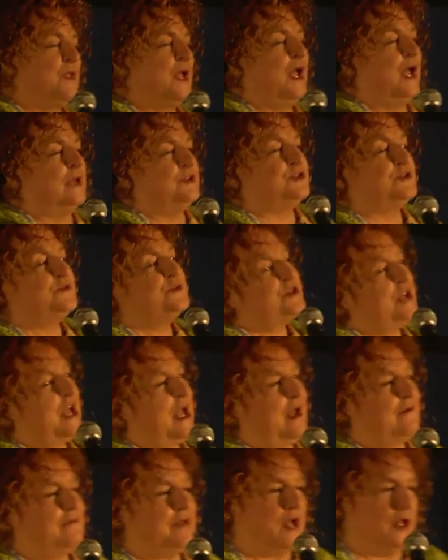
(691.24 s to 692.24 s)
and she was
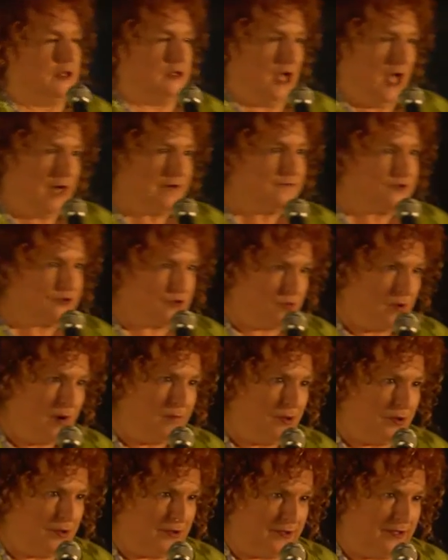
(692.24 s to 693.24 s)
having a lot of
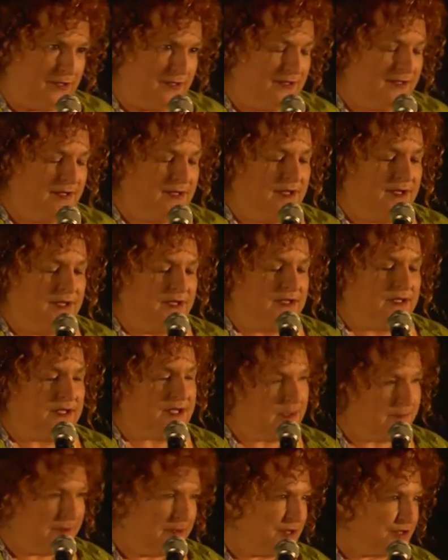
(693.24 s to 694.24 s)
trouble
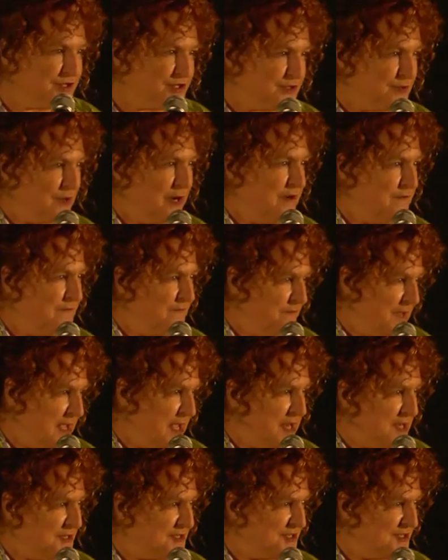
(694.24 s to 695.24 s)
keeping a straight
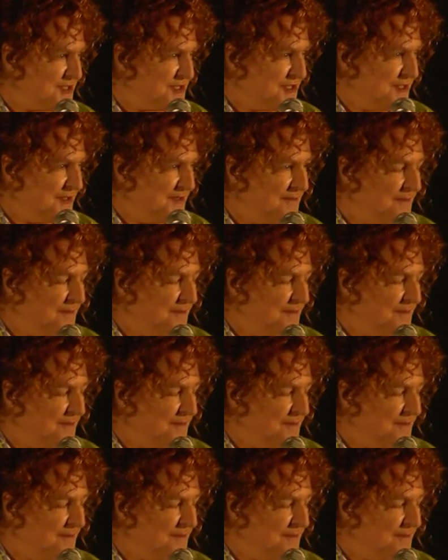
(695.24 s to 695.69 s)
face.